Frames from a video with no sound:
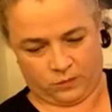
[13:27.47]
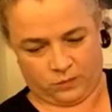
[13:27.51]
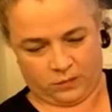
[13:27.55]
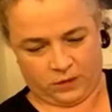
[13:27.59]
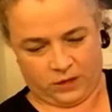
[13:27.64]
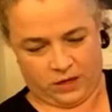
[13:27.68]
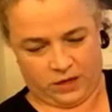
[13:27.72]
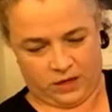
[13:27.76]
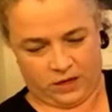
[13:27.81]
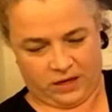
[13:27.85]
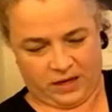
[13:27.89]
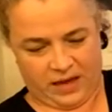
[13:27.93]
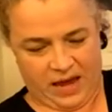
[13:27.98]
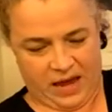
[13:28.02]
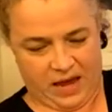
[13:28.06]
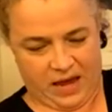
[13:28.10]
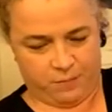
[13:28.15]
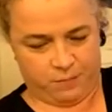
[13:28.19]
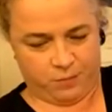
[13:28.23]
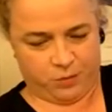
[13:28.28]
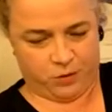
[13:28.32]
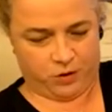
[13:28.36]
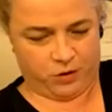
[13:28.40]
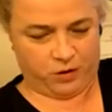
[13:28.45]
And a
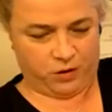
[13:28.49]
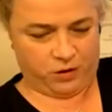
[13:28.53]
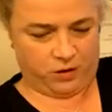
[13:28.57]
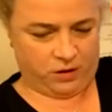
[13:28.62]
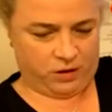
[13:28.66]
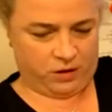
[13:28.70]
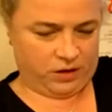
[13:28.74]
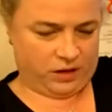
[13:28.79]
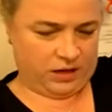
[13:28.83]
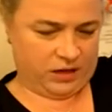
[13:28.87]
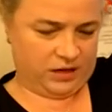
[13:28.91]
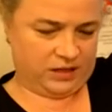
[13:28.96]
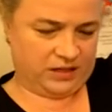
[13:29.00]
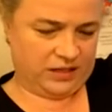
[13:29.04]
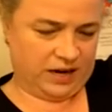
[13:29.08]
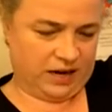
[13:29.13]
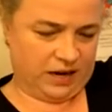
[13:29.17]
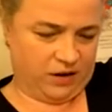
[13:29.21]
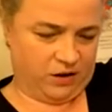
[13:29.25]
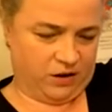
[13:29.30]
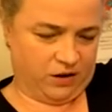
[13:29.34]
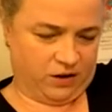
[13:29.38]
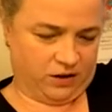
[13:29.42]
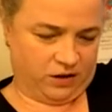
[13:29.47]
caper and
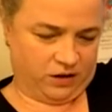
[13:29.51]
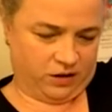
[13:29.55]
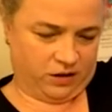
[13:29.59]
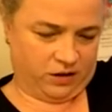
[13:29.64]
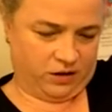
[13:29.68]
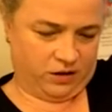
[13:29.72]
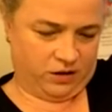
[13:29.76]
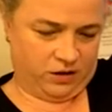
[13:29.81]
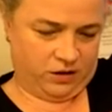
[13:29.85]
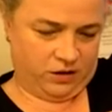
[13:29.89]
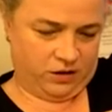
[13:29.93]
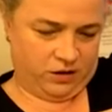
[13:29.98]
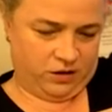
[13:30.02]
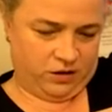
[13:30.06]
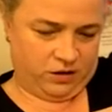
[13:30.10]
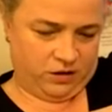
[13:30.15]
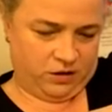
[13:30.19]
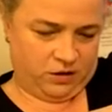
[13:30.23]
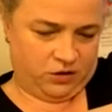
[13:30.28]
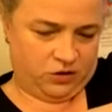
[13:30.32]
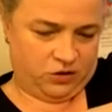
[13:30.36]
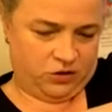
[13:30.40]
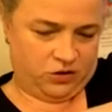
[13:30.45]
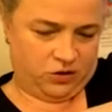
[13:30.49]
tarragon
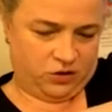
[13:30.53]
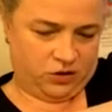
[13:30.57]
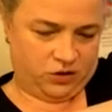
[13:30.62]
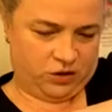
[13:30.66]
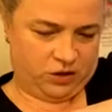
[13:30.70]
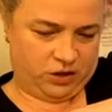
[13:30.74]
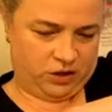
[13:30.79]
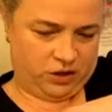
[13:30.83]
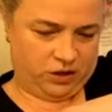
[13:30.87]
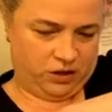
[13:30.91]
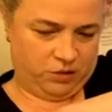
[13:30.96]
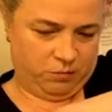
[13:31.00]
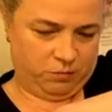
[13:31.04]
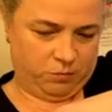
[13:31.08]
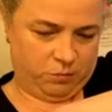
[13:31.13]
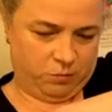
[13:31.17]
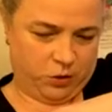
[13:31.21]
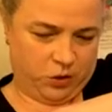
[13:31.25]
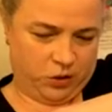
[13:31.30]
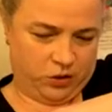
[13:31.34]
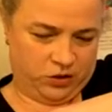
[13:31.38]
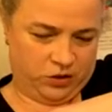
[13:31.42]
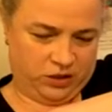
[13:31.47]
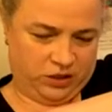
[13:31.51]
dirty
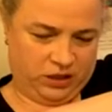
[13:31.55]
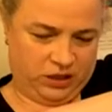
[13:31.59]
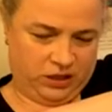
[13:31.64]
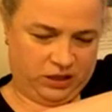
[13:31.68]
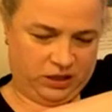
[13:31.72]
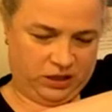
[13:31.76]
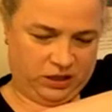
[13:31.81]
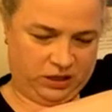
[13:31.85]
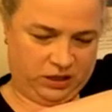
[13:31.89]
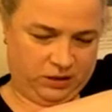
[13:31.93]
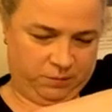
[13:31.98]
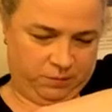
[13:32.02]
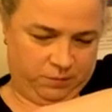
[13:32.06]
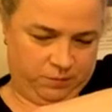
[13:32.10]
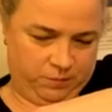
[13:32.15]
martini